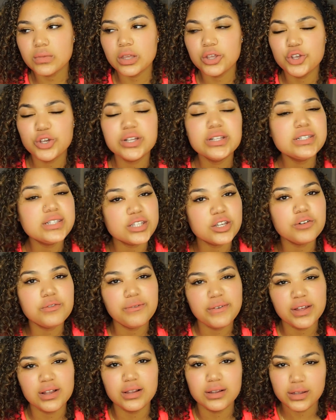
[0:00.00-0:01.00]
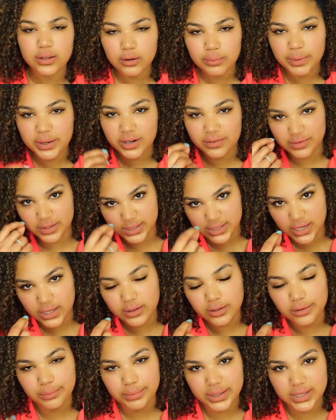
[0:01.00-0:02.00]
You can still feel a little bit of the
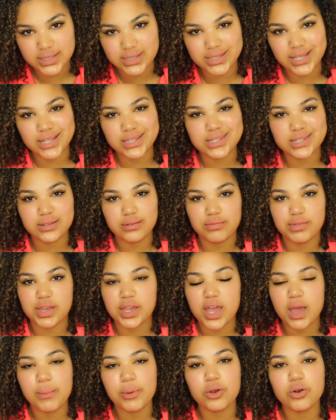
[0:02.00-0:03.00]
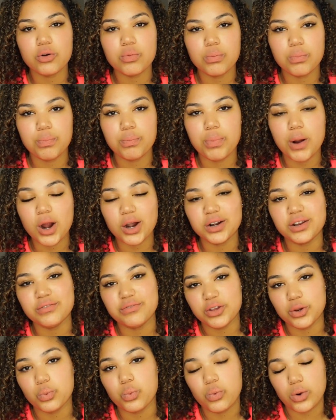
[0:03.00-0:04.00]
tingling because that's the chemical part of it